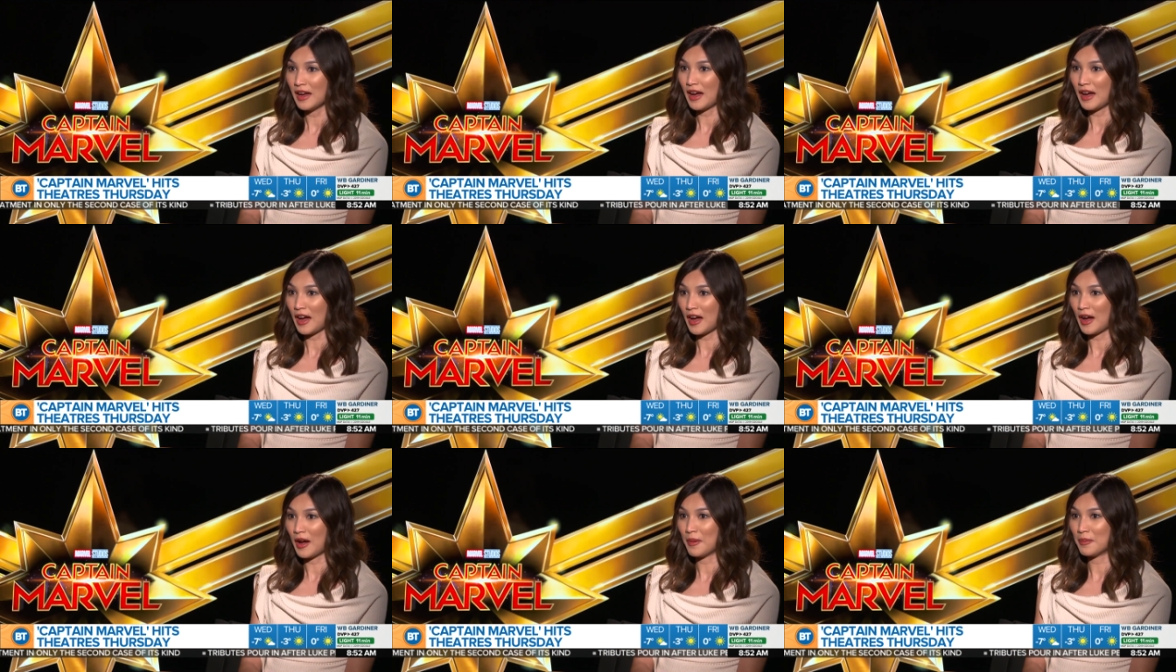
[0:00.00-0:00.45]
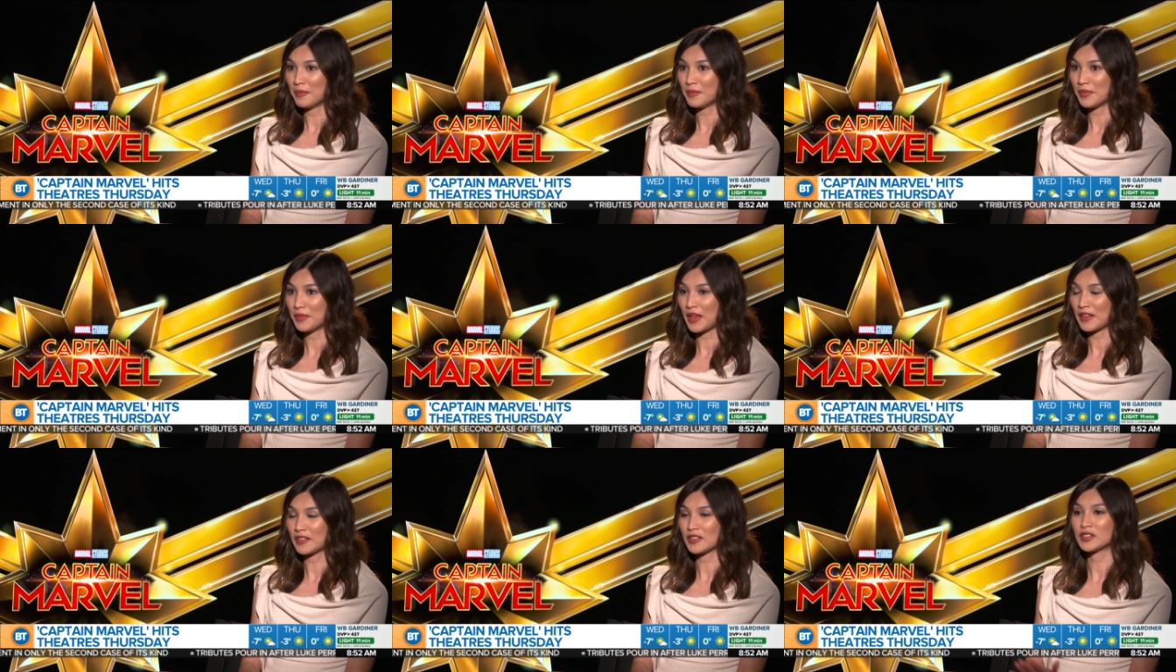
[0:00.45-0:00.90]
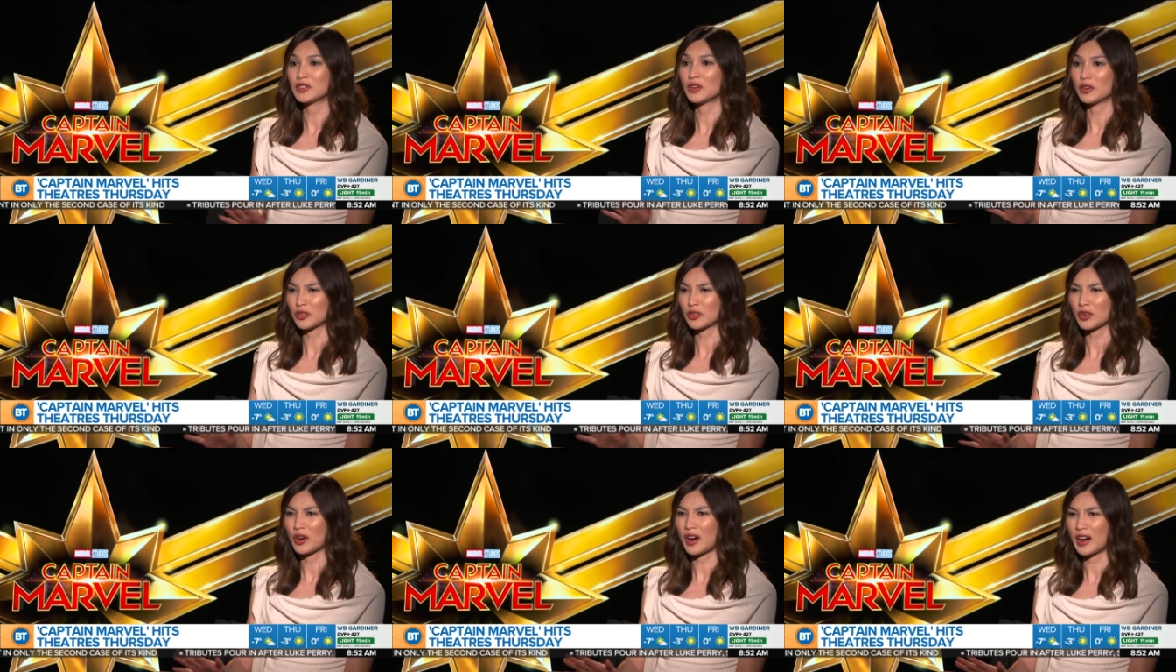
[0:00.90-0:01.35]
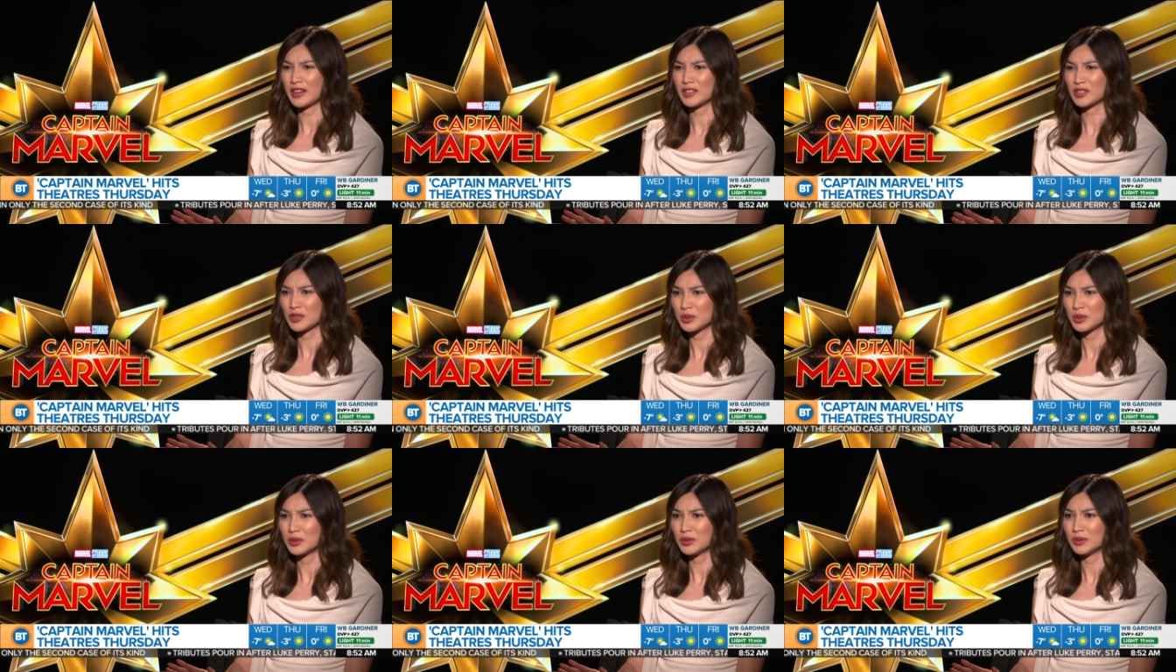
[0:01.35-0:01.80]
Um, than to not try
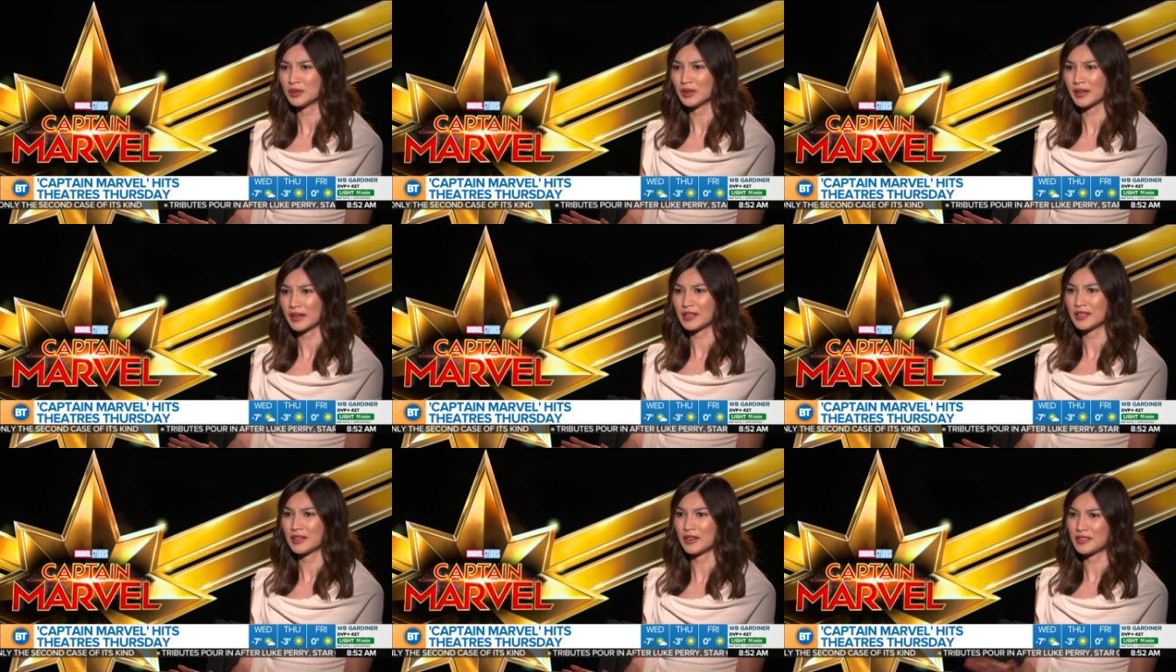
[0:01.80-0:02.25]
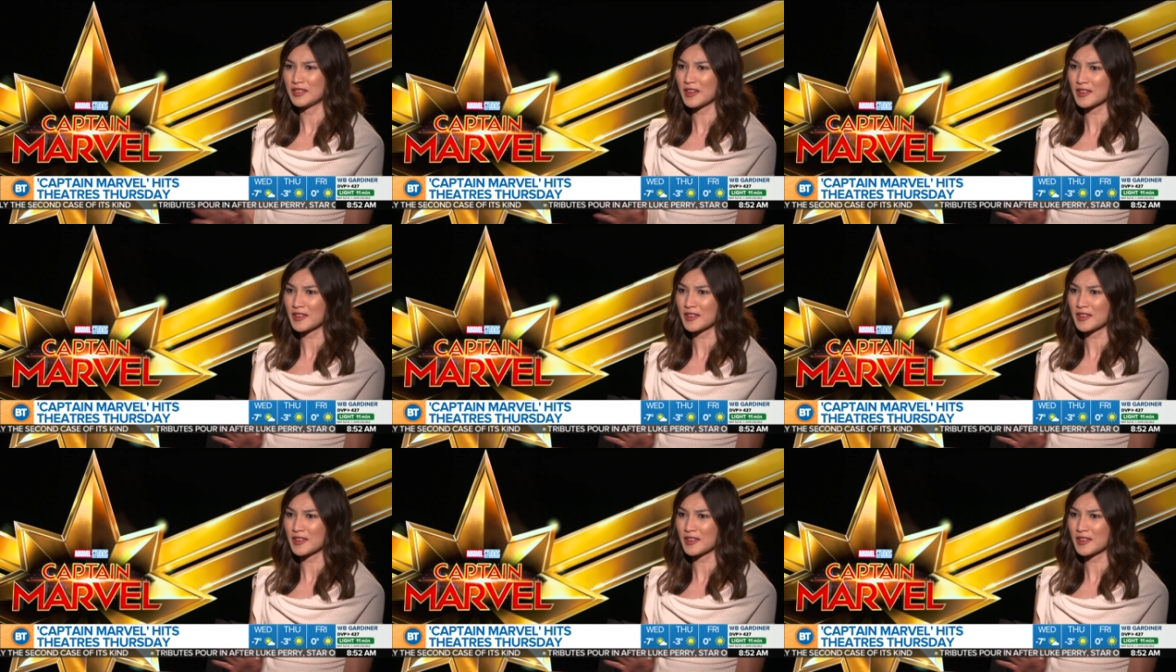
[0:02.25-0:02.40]
at all. Like, you know,